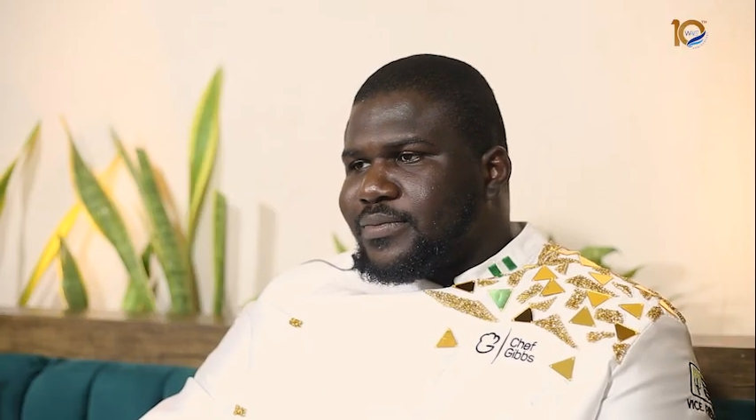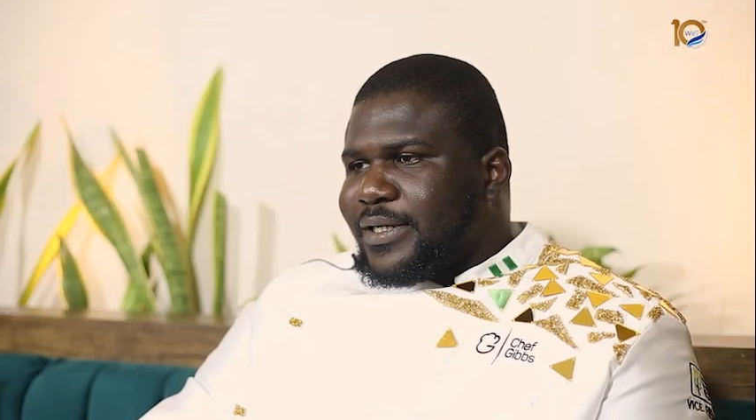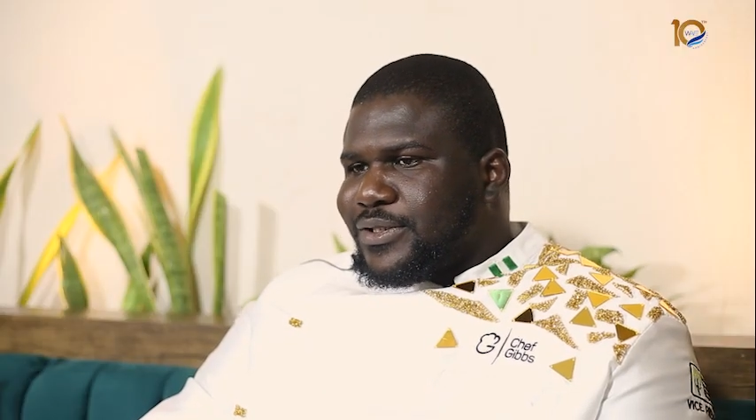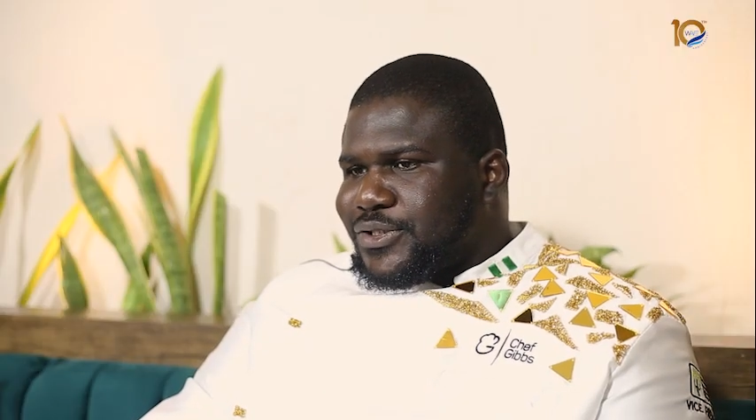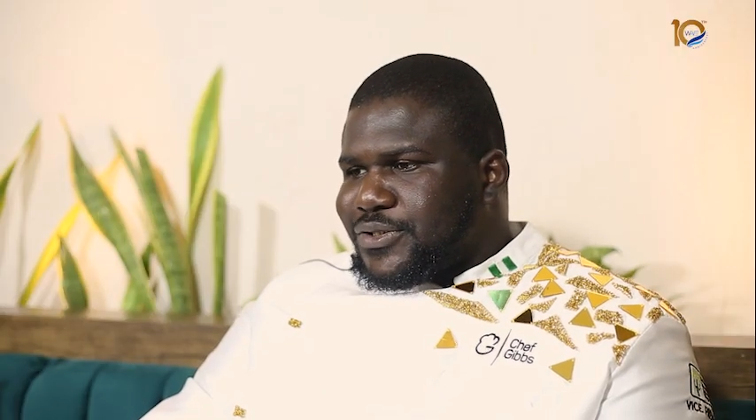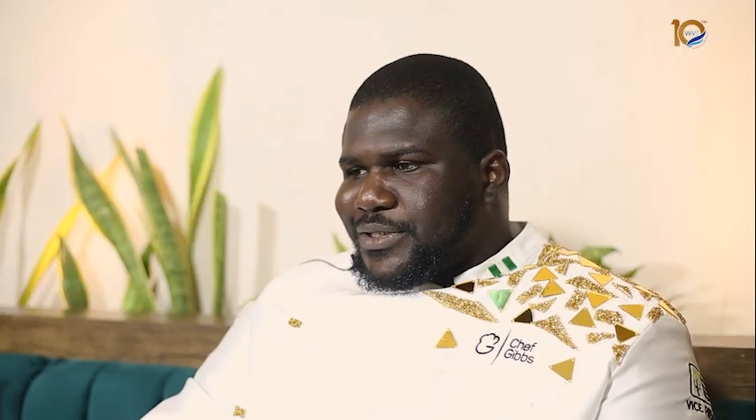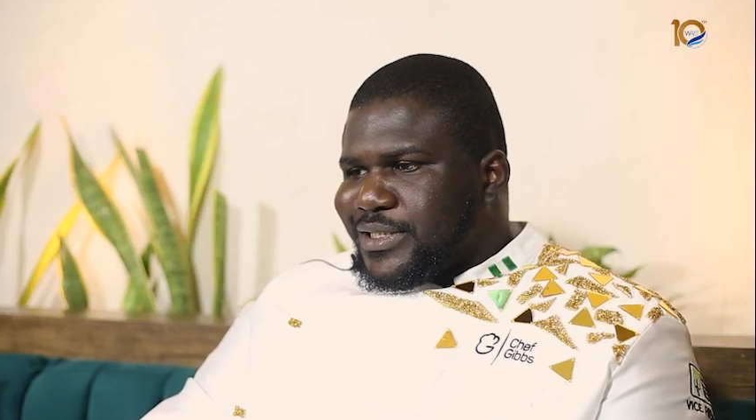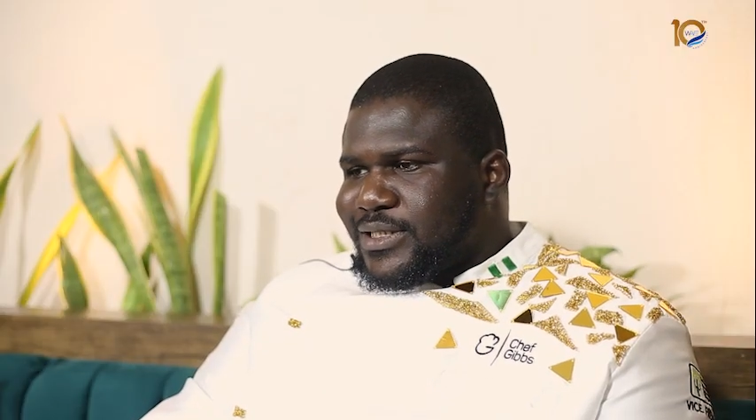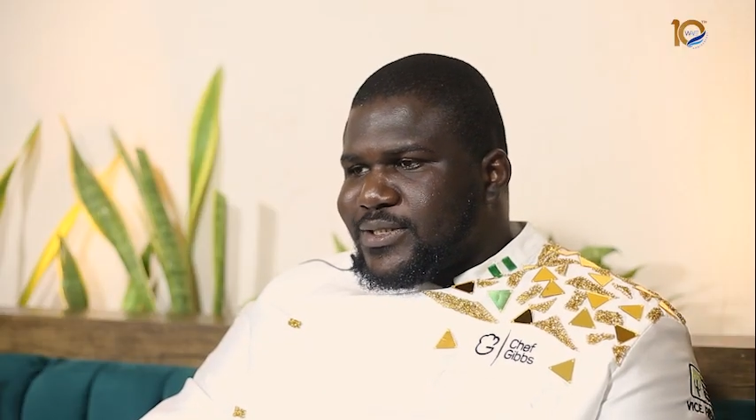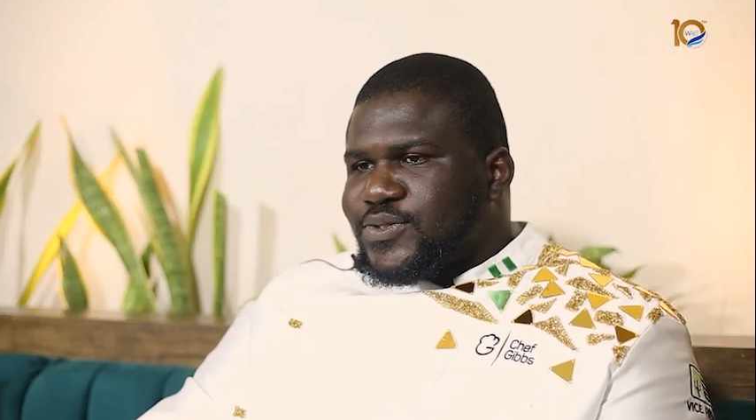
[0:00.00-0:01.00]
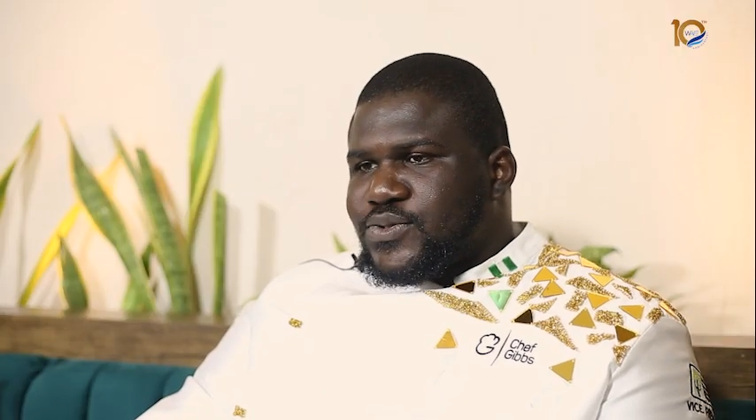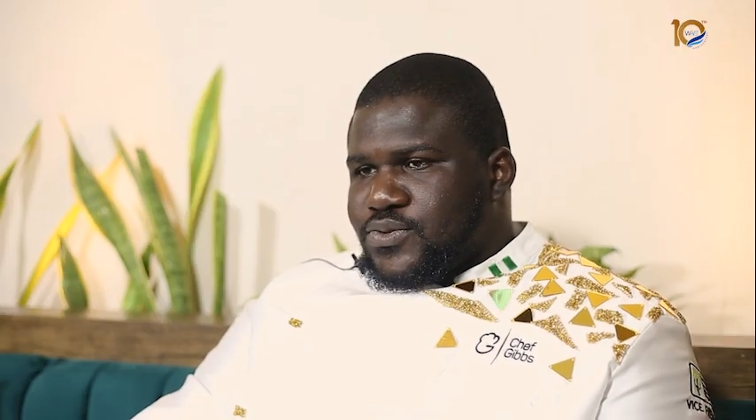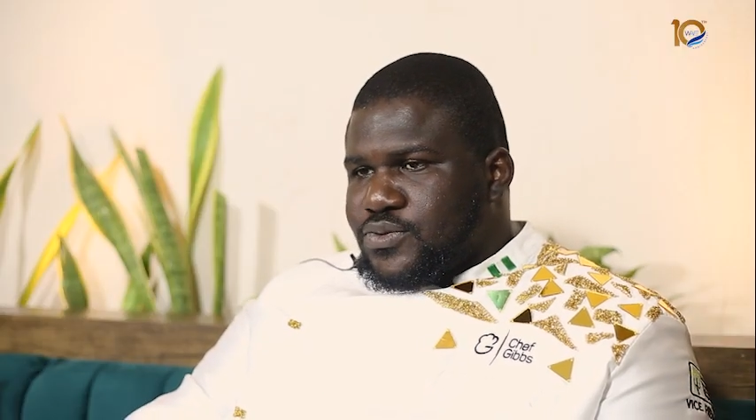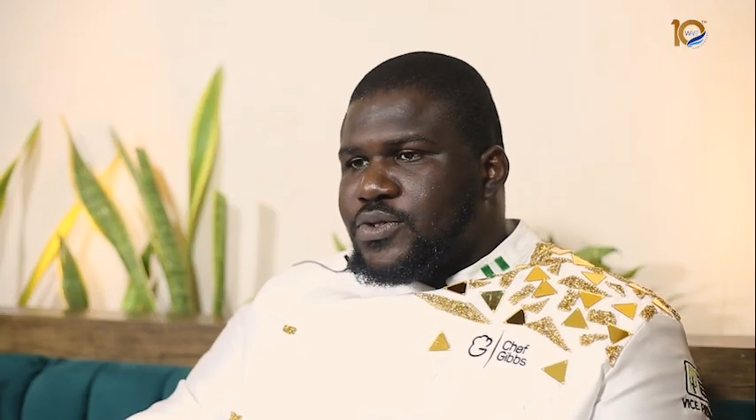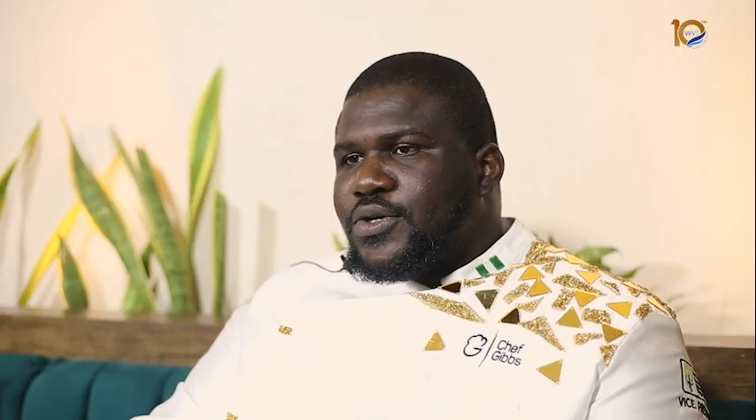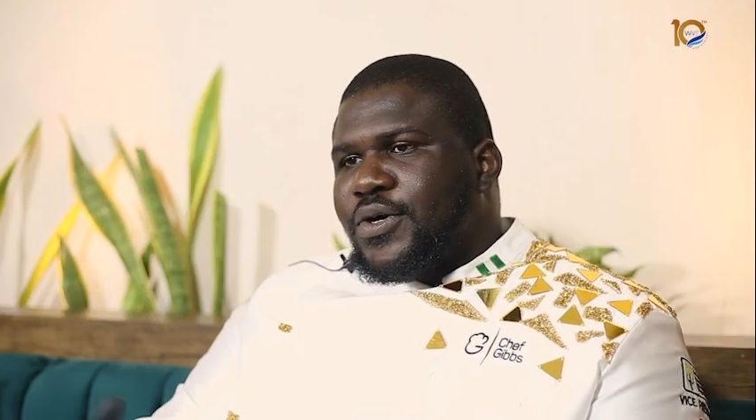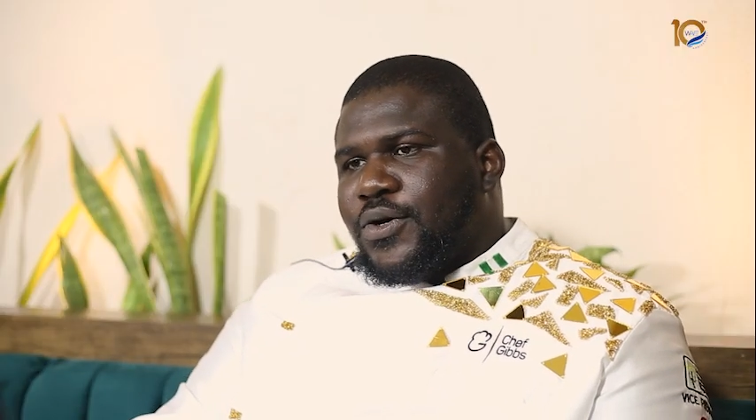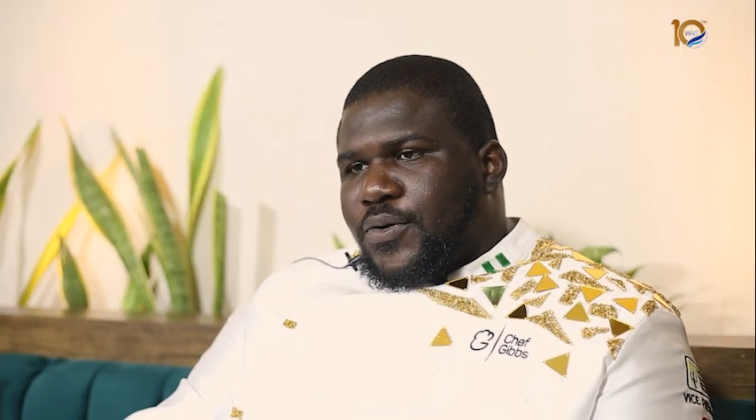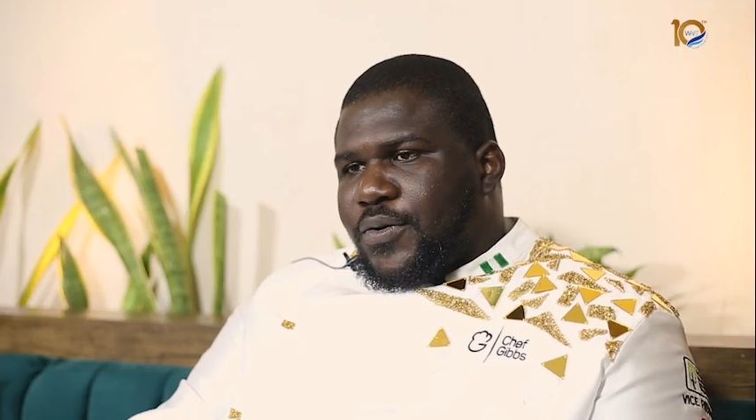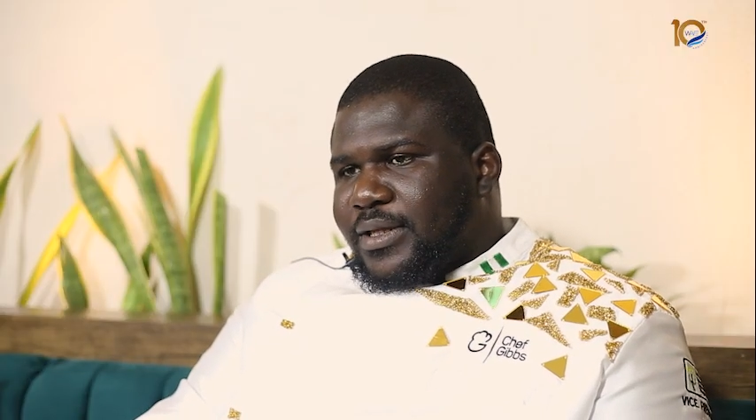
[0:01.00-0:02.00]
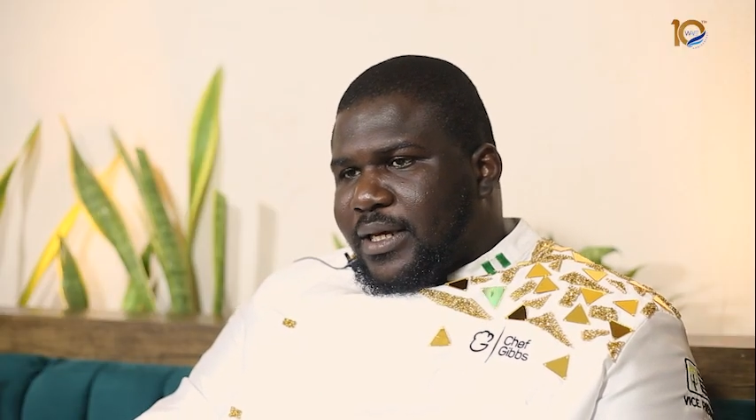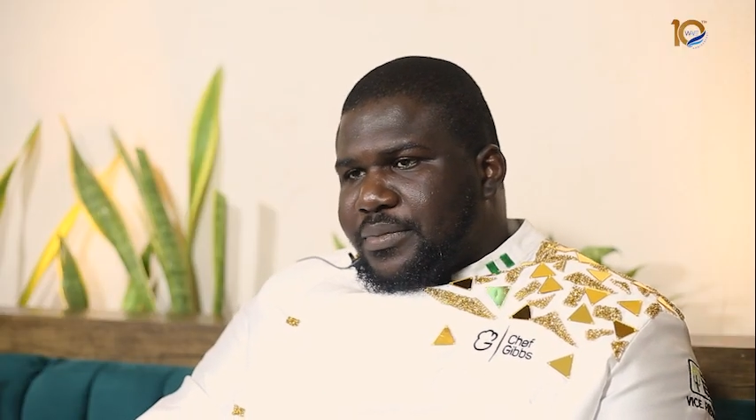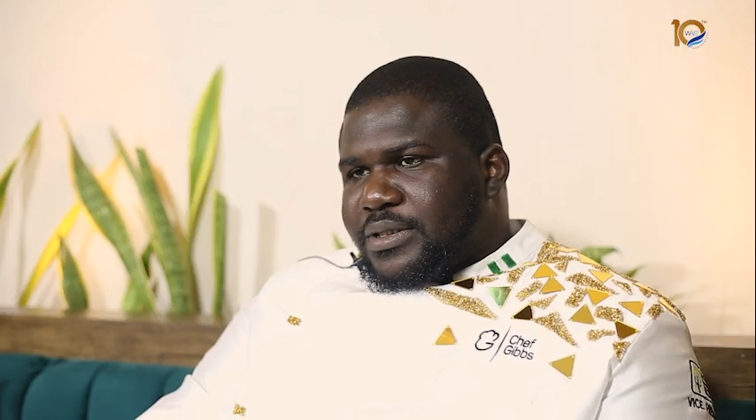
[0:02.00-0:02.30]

Nigerians to run their